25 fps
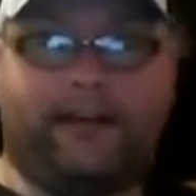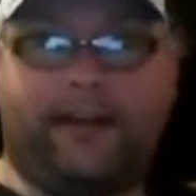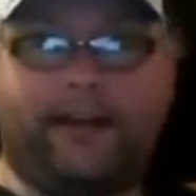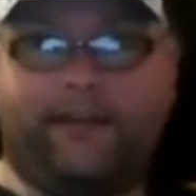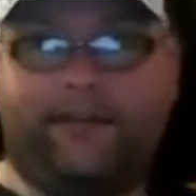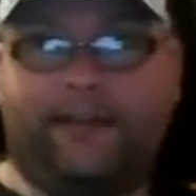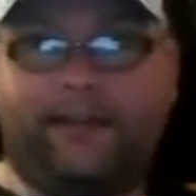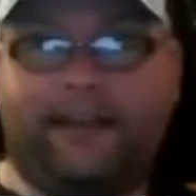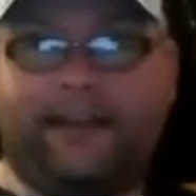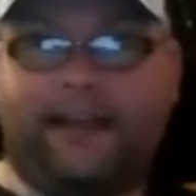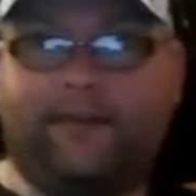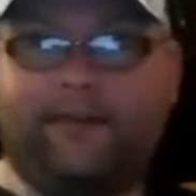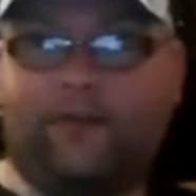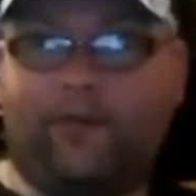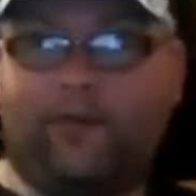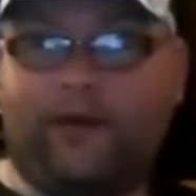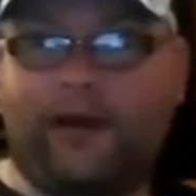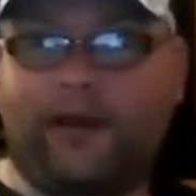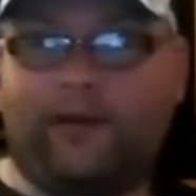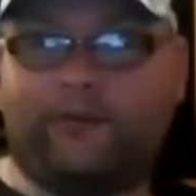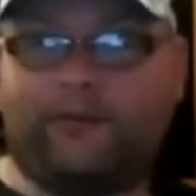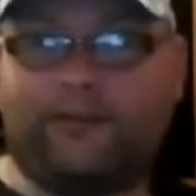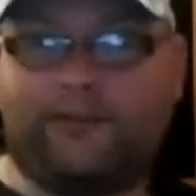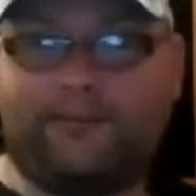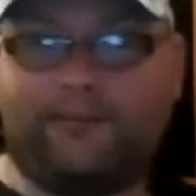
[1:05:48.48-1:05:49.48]
I think everyone
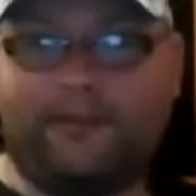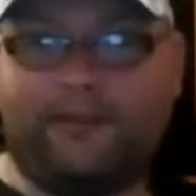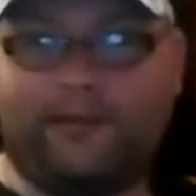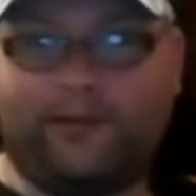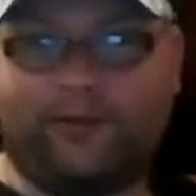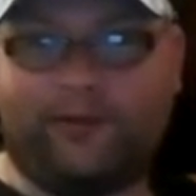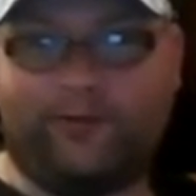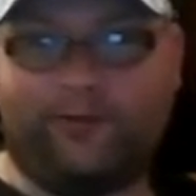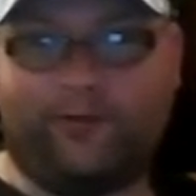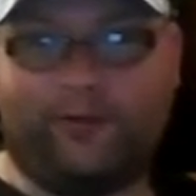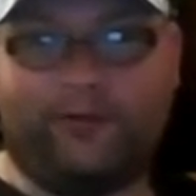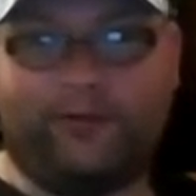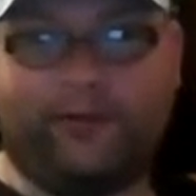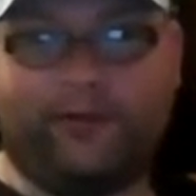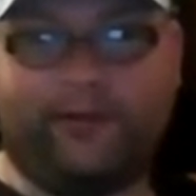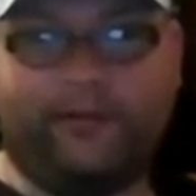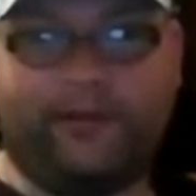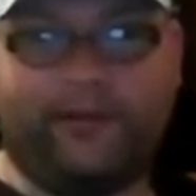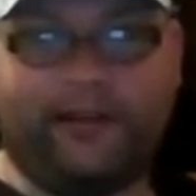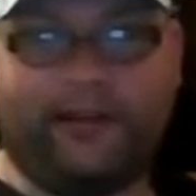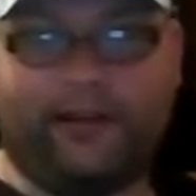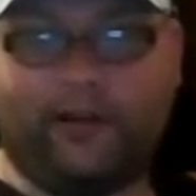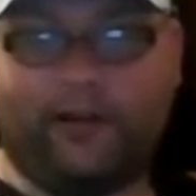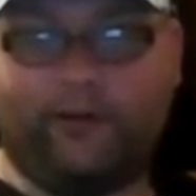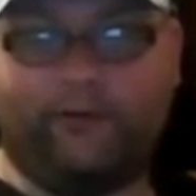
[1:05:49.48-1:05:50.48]
else has been
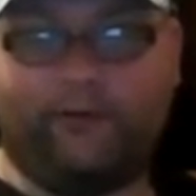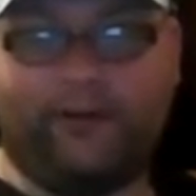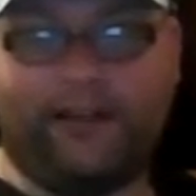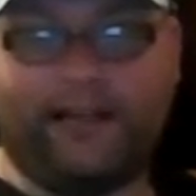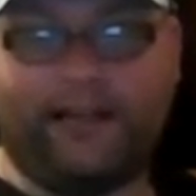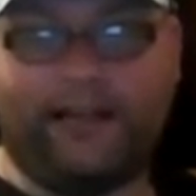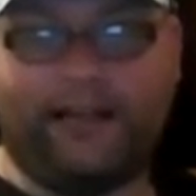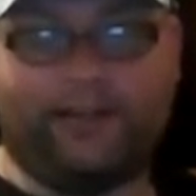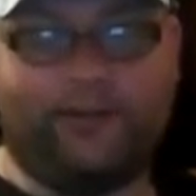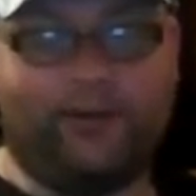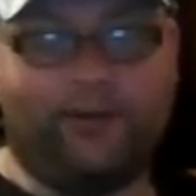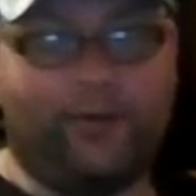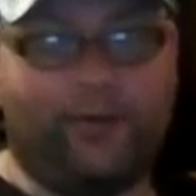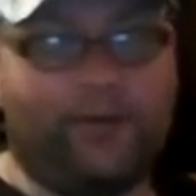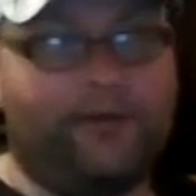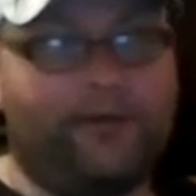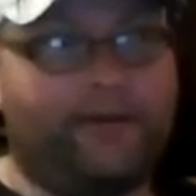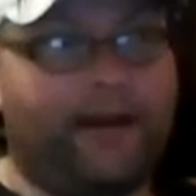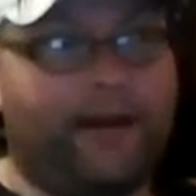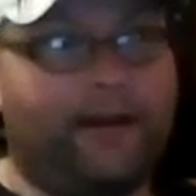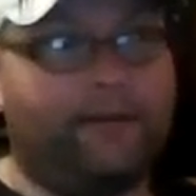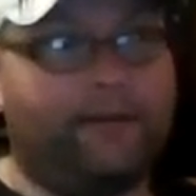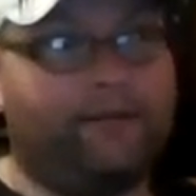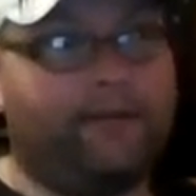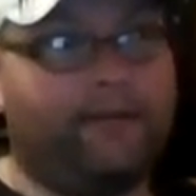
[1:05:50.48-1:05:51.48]
struggling, and I don't really get to do it
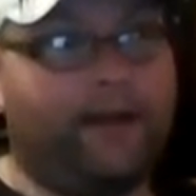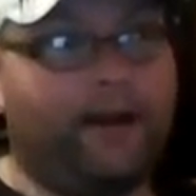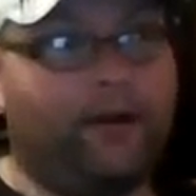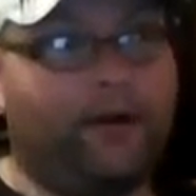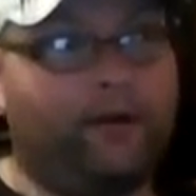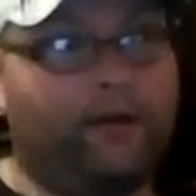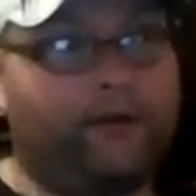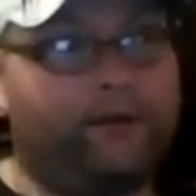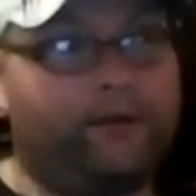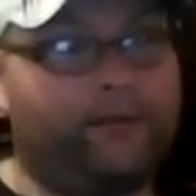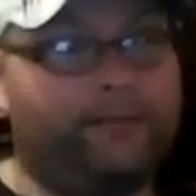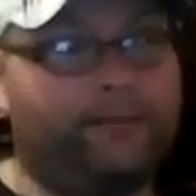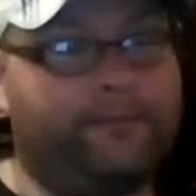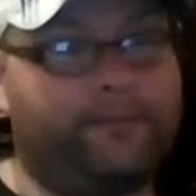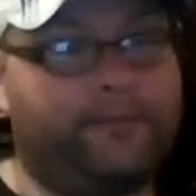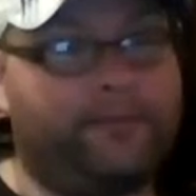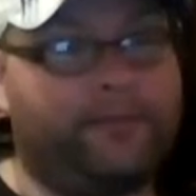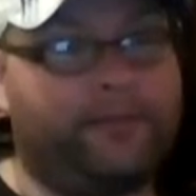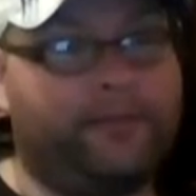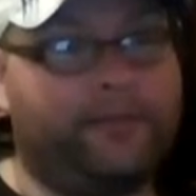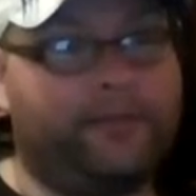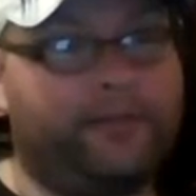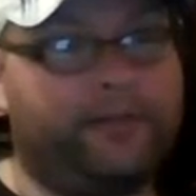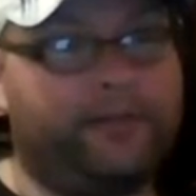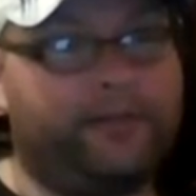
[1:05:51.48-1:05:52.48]
that often
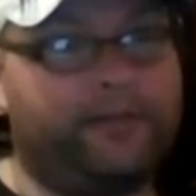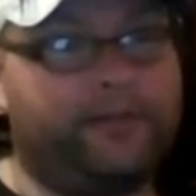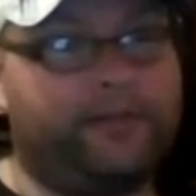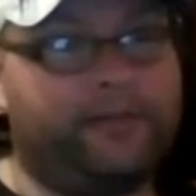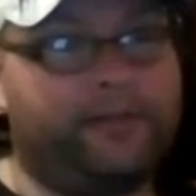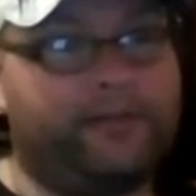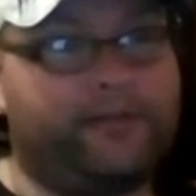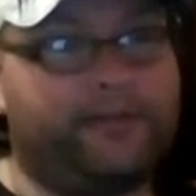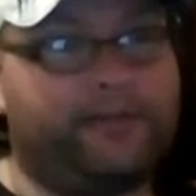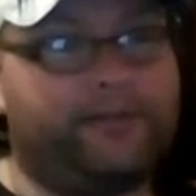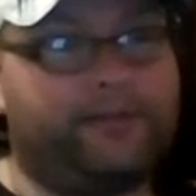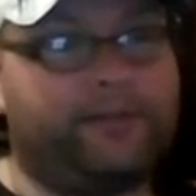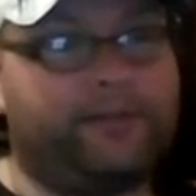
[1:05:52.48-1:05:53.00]
because